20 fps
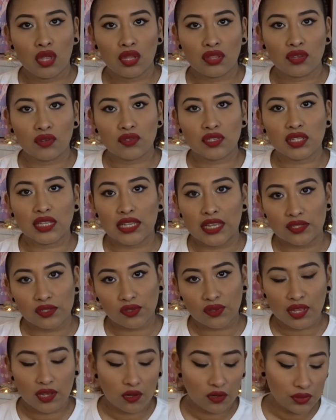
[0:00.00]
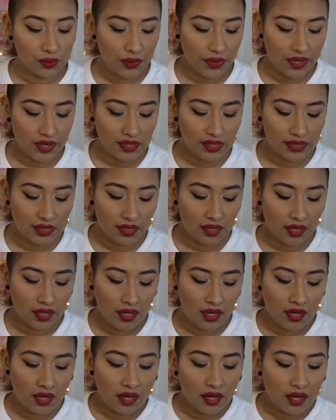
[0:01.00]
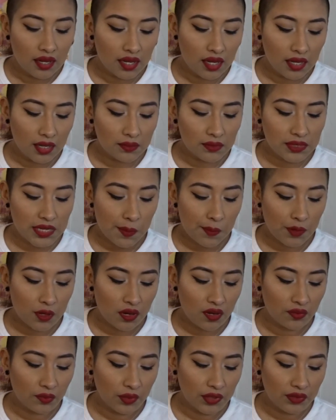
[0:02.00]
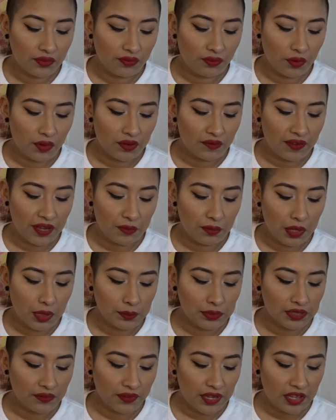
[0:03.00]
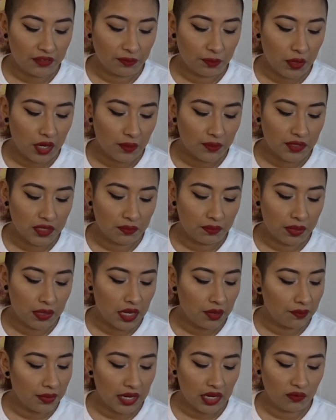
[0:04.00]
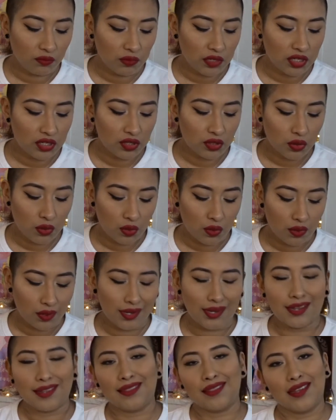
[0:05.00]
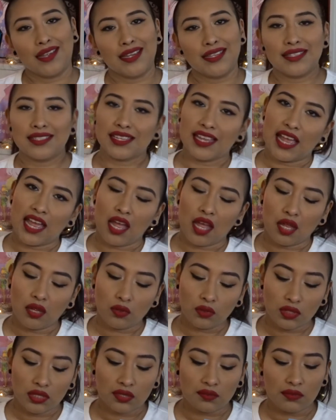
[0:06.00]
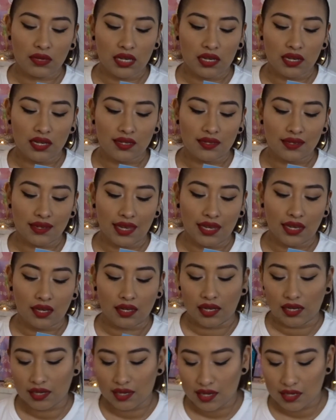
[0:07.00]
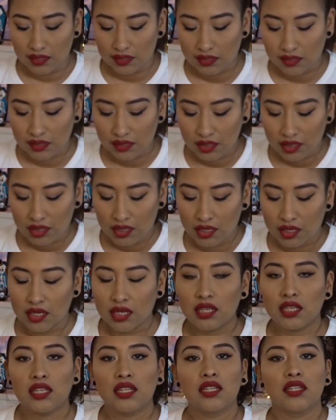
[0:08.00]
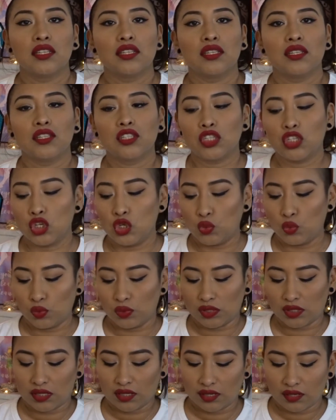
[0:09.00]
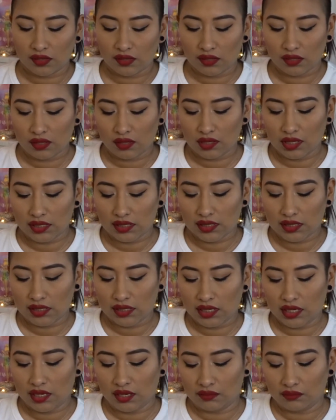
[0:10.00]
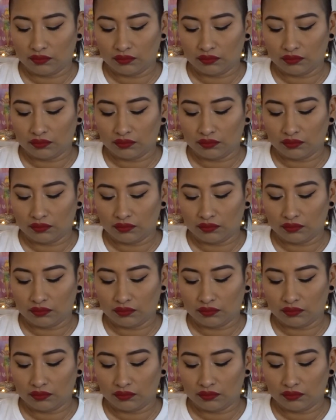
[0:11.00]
there's a cleanser that goes with this. Top it off with 4 to 5 pumps of F-bomb to plump and restore, and lights out, meaning take a nice snooze. So let's see.